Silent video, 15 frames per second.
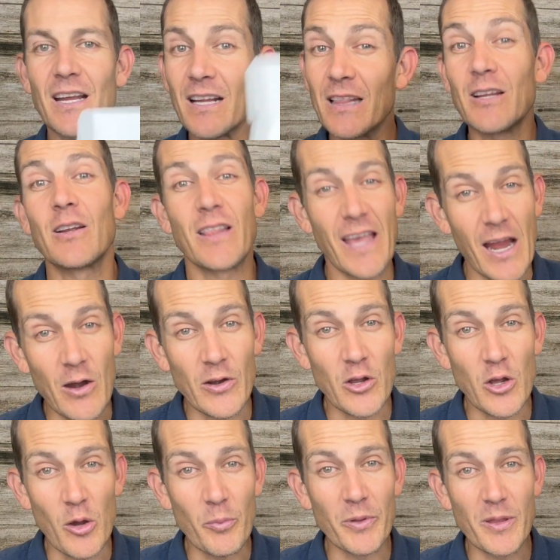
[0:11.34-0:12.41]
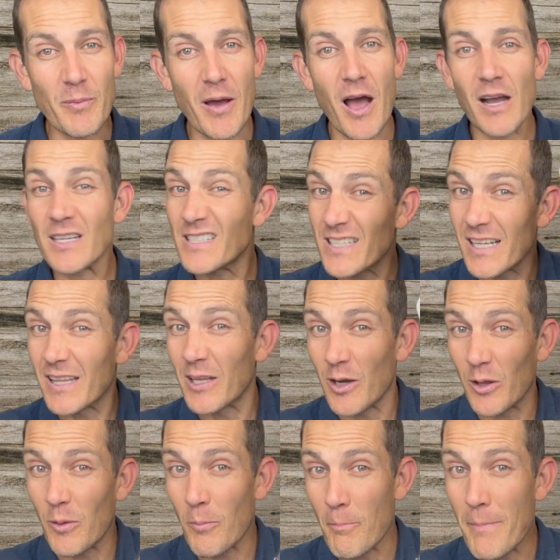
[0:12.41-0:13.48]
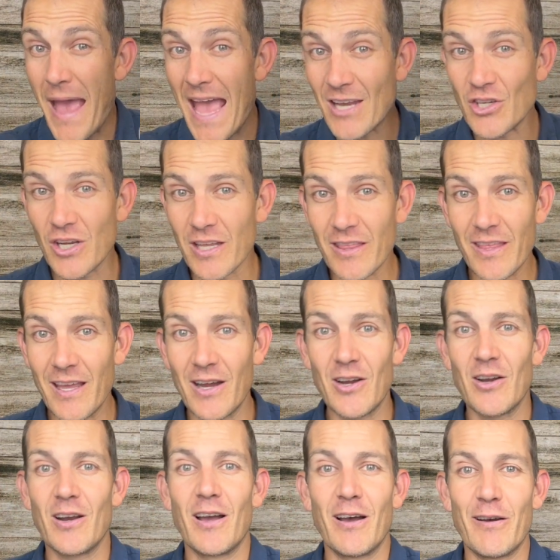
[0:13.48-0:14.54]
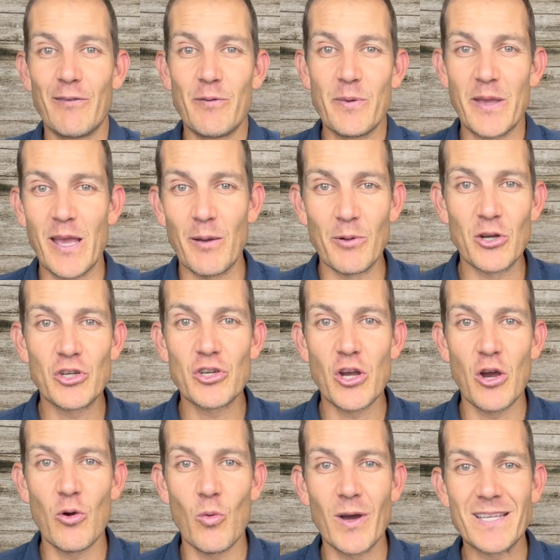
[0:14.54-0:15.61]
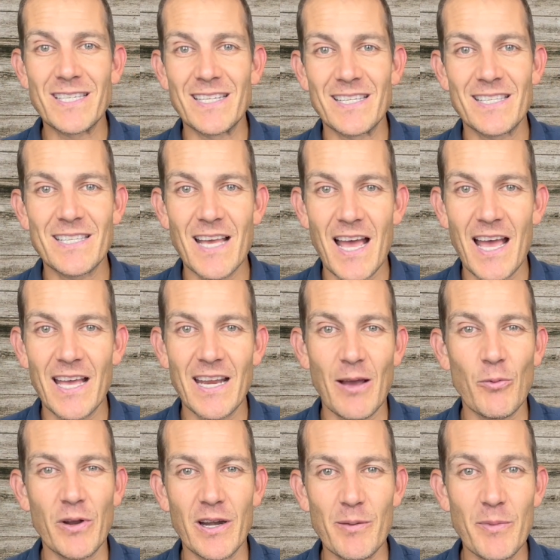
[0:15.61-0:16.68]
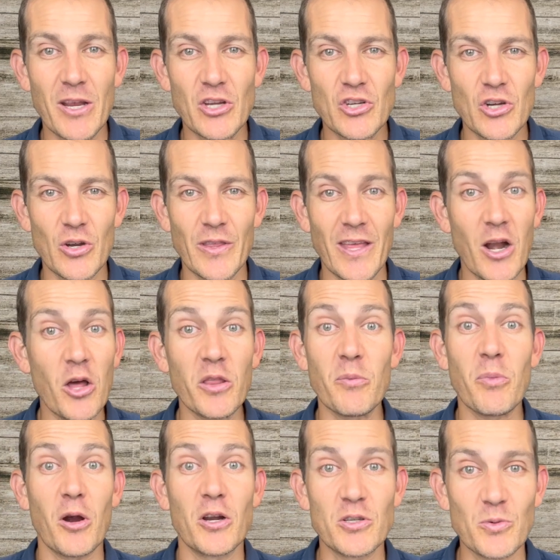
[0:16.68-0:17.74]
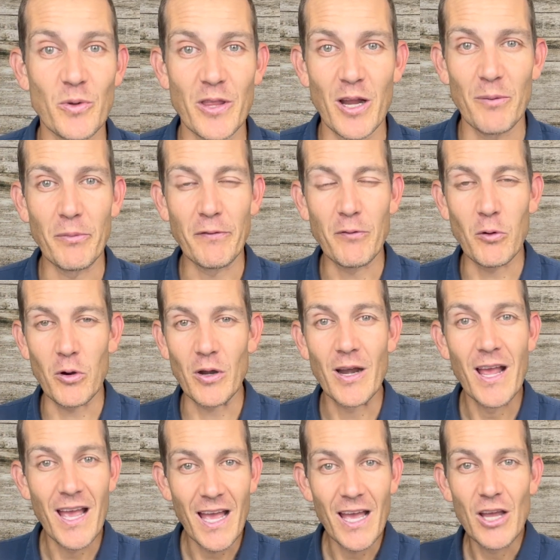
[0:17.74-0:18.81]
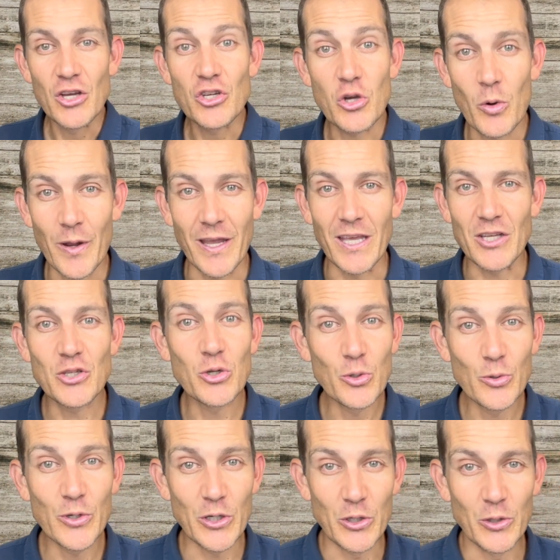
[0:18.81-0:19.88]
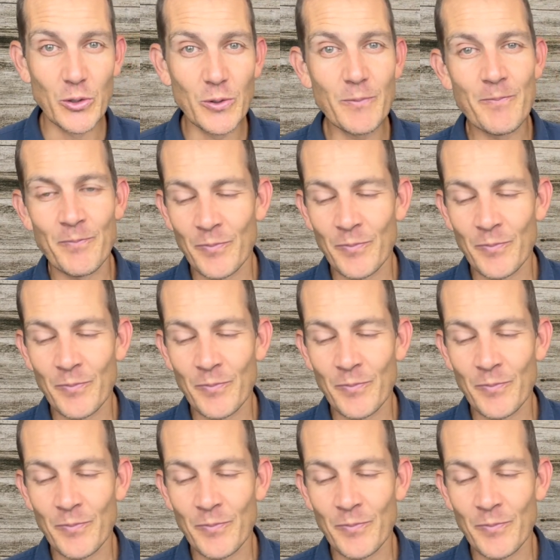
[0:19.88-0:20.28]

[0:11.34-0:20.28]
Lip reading: Clearly, I already opened the box. Little magic there of being able to show what's inside. I wanted to make sure that all the parts were there before showing it to you.